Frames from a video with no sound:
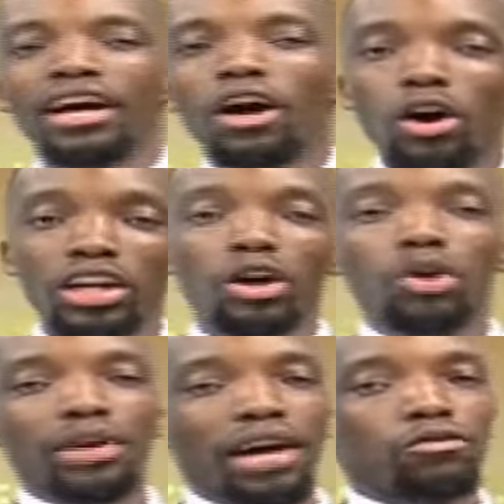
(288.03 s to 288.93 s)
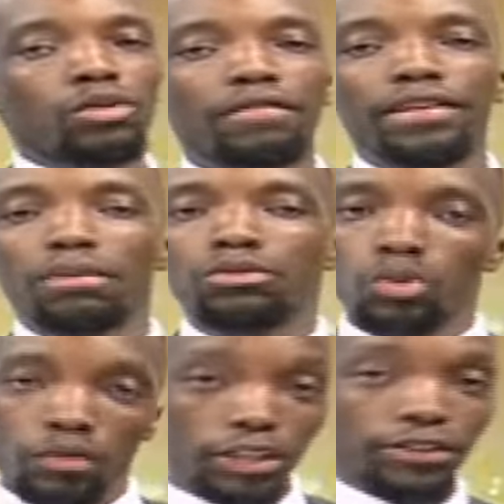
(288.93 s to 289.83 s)
All in all, we have to give it up
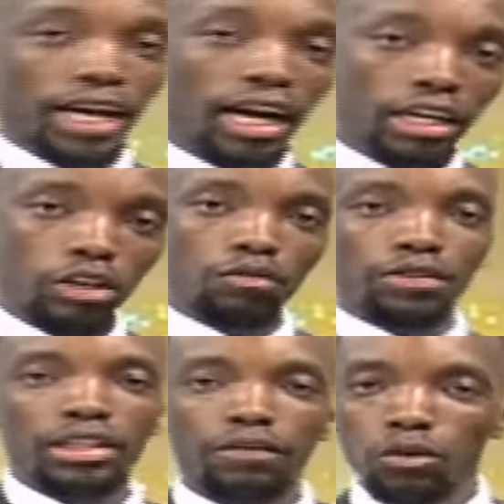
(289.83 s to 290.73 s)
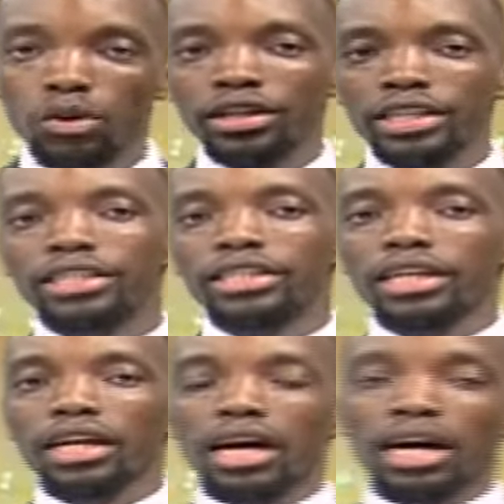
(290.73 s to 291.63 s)
to this young innovator for
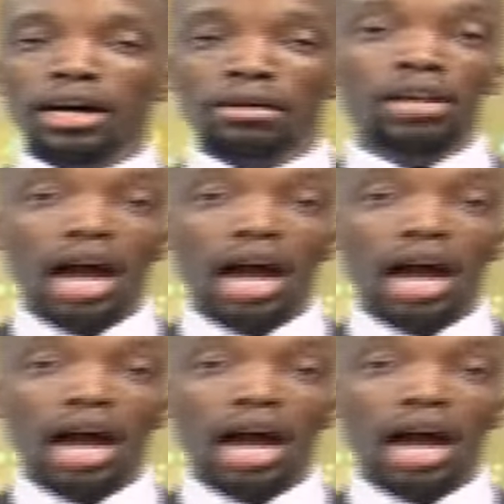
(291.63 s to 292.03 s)
creating uh,